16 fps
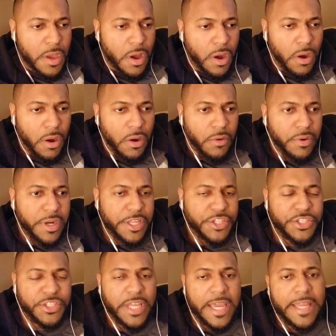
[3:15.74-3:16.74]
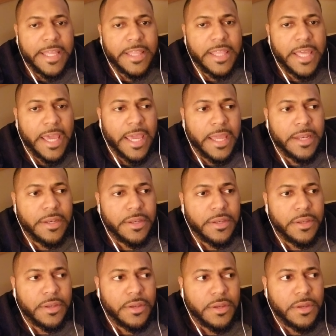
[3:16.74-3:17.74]
already stated that
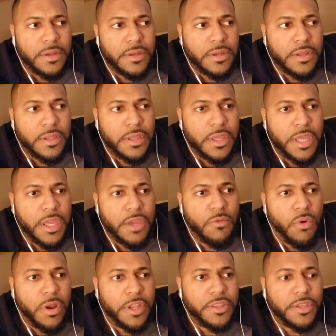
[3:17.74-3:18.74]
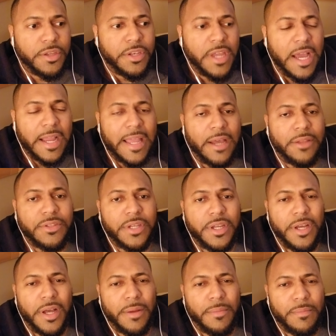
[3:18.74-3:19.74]
he wanted the knockout to
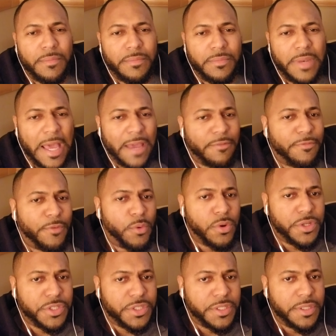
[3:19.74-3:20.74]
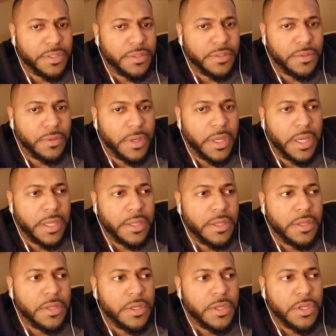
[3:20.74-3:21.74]
come, not forced. Okay.
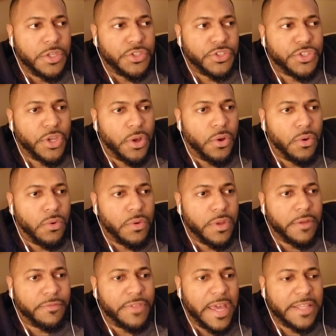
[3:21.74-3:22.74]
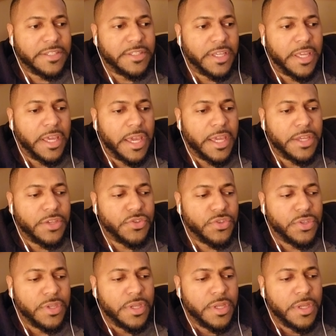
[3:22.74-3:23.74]
So if that's the case,